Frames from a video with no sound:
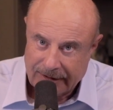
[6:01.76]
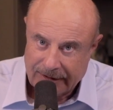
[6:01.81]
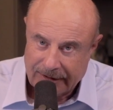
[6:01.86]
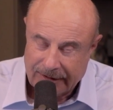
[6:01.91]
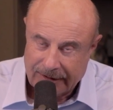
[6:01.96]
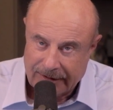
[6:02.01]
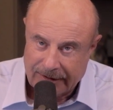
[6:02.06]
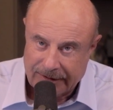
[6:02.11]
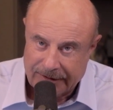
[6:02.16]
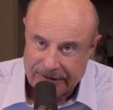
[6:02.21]

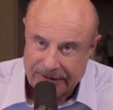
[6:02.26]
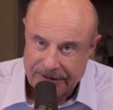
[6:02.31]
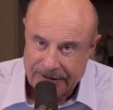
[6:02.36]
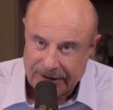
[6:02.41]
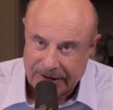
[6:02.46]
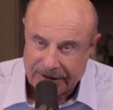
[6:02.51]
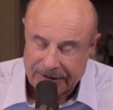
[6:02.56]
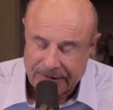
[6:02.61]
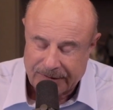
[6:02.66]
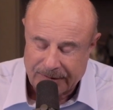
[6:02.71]
they're
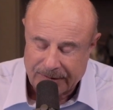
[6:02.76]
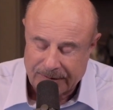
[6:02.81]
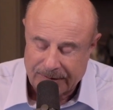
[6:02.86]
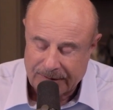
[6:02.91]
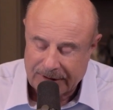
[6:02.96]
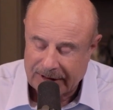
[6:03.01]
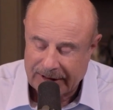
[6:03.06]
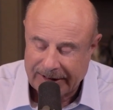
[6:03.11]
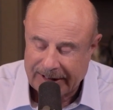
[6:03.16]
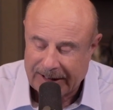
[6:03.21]
just
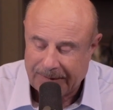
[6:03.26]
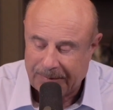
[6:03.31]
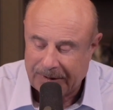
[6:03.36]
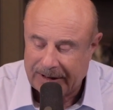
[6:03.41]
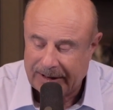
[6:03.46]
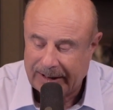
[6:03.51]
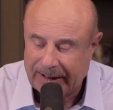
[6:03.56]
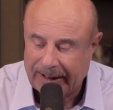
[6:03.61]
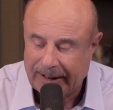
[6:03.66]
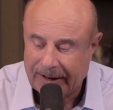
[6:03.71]
really up
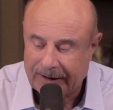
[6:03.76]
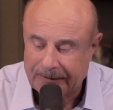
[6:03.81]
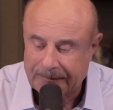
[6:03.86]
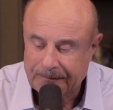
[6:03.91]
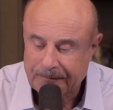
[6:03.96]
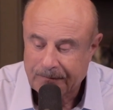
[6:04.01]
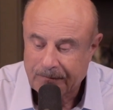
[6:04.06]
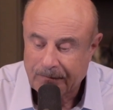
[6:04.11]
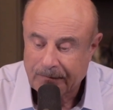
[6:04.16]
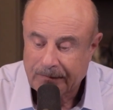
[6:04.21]
and
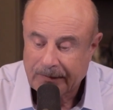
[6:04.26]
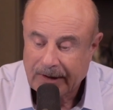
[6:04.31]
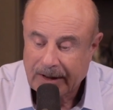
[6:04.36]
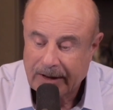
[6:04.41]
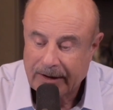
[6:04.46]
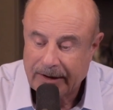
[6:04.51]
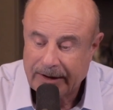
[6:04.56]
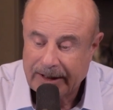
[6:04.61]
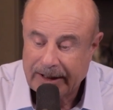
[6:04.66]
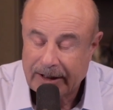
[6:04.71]
down,
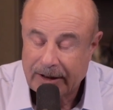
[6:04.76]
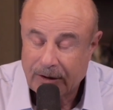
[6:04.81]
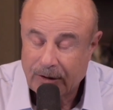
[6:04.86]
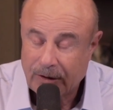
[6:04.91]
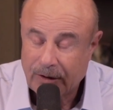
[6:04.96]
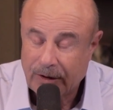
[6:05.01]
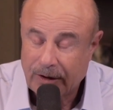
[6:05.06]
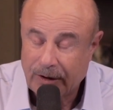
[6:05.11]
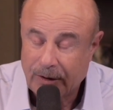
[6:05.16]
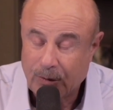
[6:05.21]
then
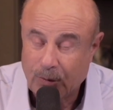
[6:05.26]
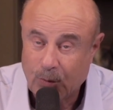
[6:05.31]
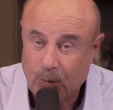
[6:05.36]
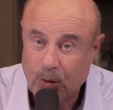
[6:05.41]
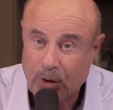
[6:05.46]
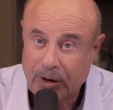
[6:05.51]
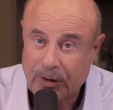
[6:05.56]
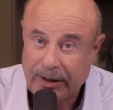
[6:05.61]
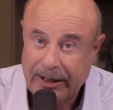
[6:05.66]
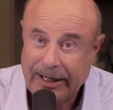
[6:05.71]

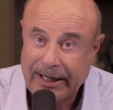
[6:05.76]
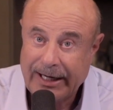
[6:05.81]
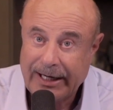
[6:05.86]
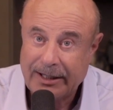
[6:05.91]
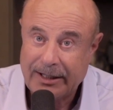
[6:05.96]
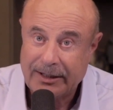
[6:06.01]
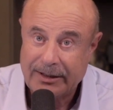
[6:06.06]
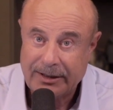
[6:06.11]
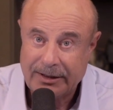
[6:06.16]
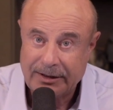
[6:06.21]
we're
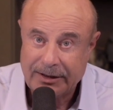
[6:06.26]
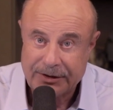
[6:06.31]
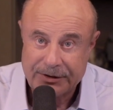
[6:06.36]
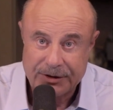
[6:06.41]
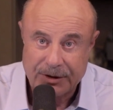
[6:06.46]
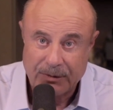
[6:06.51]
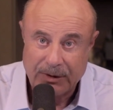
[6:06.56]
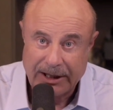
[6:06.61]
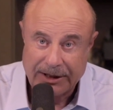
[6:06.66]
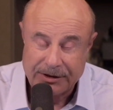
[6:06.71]
headed in this
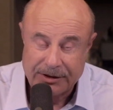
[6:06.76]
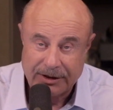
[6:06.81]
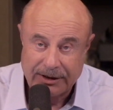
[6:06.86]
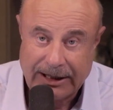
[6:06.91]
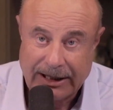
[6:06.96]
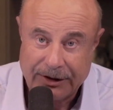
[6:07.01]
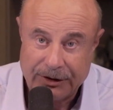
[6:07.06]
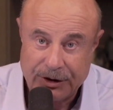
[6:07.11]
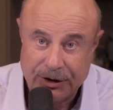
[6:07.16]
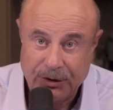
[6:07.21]
direction.
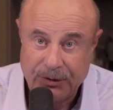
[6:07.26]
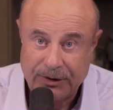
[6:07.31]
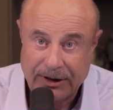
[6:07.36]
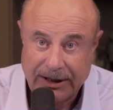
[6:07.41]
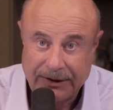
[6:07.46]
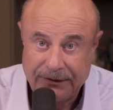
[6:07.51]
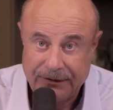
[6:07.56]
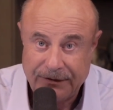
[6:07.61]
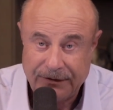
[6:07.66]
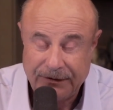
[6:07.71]
Now, do
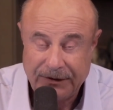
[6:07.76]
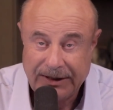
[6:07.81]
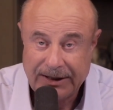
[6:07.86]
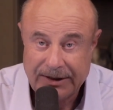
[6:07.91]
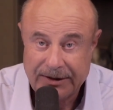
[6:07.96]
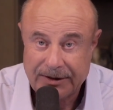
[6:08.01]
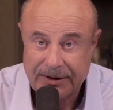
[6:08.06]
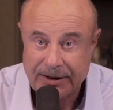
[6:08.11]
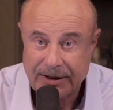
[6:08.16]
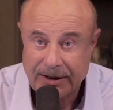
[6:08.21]
they
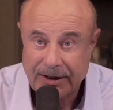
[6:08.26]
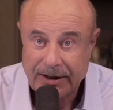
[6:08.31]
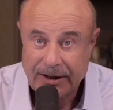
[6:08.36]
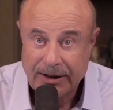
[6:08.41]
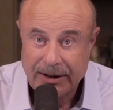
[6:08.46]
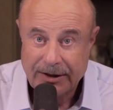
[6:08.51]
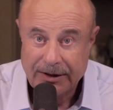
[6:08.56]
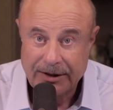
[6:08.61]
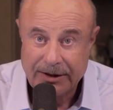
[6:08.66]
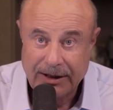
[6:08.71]
fit
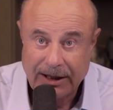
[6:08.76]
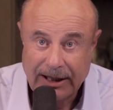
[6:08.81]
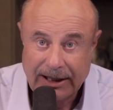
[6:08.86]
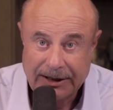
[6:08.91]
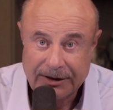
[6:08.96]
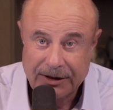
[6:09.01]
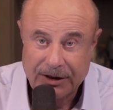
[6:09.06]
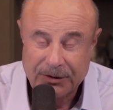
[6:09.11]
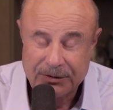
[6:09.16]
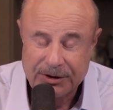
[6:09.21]
the
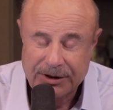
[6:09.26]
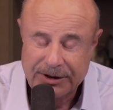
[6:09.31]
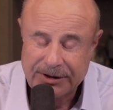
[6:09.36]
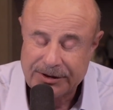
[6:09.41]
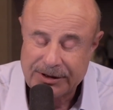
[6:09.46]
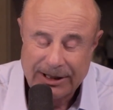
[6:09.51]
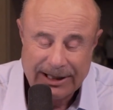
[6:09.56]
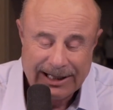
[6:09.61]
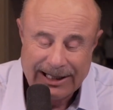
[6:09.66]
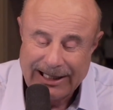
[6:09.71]

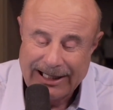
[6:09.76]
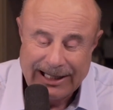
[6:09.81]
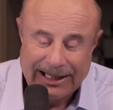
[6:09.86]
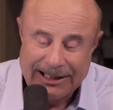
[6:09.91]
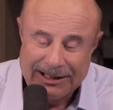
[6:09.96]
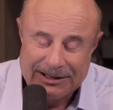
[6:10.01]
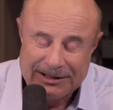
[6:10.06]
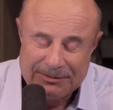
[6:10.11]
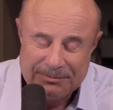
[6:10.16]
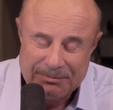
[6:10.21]
diagnosis?
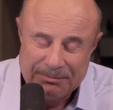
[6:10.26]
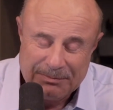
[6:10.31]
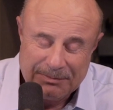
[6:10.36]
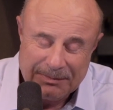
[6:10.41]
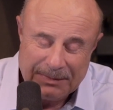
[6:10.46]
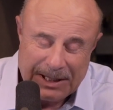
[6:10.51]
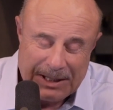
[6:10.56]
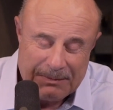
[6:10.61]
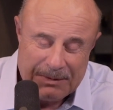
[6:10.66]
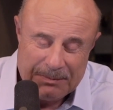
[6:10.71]

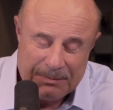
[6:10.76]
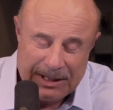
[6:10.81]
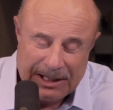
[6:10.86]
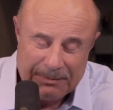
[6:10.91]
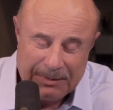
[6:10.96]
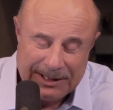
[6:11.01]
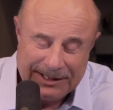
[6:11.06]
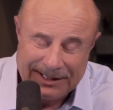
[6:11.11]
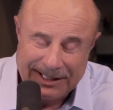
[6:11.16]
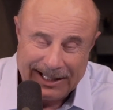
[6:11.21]
Maybe,
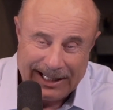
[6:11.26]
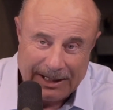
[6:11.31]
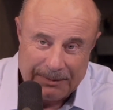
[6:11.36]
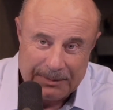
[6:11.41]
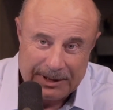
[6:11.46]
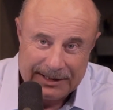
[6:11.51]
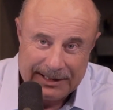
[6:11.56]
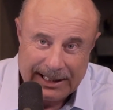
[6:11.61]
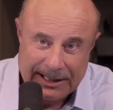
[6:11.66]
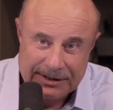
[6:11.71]
maybe
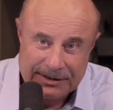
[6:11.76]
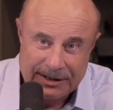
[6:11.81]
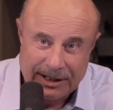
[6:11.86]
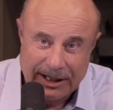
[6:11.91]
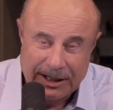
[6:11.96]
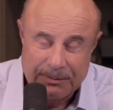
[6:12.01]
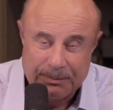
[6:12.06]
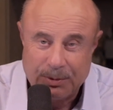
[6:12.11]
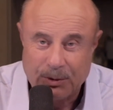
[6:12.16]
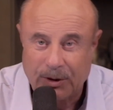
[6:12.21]
not, but that's
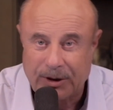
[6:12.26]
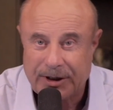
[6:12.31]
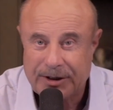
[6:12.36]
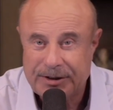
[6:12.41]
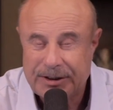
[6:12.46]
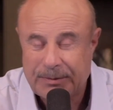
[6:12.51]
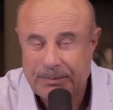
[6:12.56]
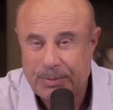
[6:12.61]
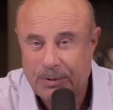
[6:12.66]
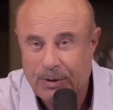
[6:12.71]
not important.
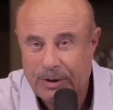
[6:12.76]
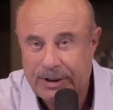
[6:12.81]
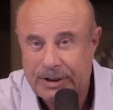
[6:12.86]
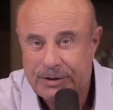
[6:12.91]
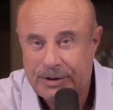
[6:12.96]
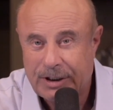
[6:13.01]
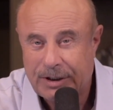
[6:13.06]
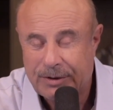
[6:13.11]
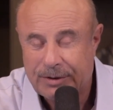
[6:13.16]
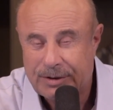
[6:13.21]
It's important
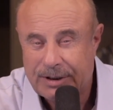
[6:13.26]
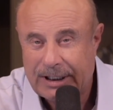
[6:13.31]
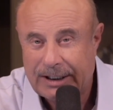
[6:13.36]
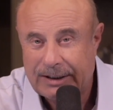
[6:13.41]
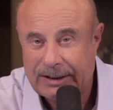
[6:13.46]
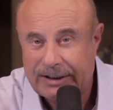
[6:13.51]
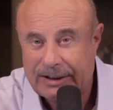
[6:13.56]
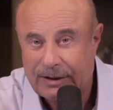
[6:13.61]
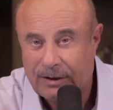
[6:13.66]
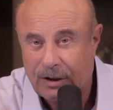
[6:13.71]
that you
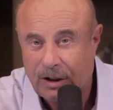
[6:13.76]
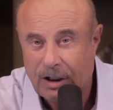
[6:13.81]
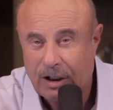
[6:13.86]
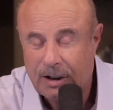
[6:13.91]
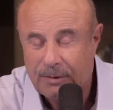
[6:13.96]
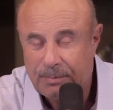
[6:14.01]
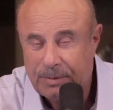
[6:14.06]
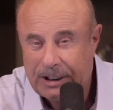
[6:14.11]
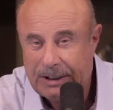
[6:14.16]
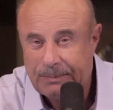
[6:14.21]
understand that there
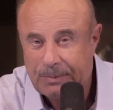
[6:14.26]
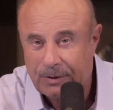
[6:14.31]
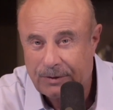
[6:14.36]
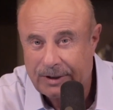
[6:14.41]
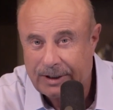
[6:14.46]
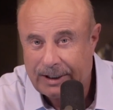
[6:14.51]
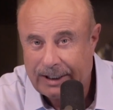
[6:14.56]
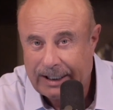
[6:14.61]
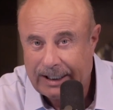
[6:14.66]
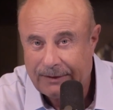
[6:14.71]
are people
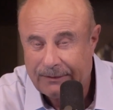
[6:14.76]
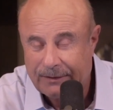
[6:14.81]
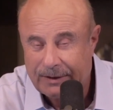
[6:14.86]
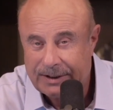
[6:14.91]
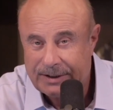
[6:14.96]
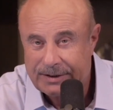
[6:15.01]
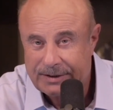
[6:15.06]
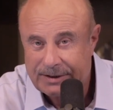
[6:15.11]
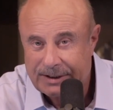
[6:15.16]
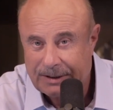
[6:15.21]
that have
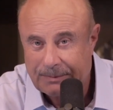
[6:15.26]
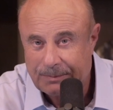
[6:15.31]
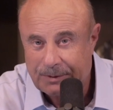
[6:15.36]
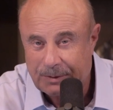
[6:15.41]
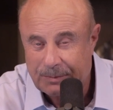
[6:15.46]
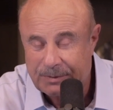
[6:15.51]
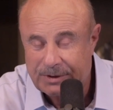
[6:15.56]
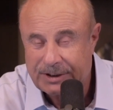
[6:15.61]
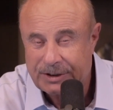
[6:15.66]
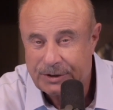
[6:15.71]
these
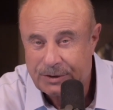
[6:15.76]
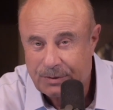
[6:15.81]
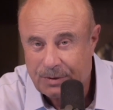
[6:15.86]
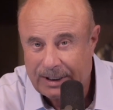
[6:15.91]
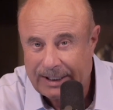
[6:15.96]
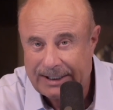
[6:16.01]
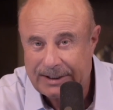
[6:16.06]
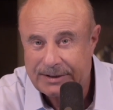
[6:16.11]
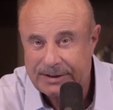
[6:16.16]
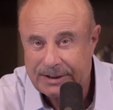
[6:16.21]
symptoms, these
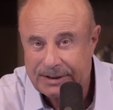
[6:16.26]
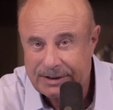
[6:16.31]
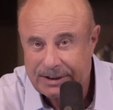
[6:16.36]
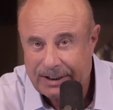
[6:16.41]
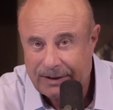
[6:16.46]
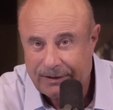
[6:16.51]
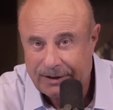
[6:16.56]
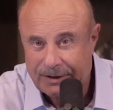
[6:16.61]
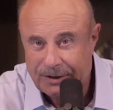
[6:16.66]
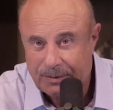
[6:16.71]
traits, these
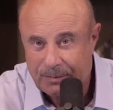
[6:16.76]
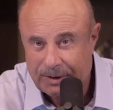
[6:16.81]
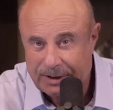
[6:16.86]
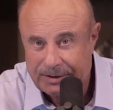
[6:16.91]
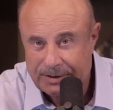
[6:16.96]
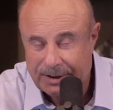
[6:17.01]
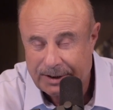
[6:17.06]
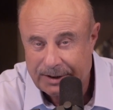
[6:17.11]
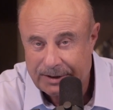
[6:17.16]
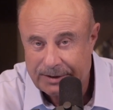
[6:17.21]

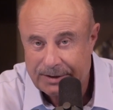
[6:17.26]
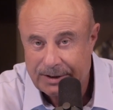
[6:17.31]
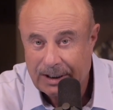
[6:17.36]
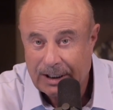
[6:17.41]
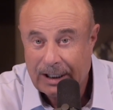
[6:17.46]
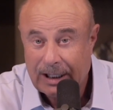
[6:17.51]
characteristics.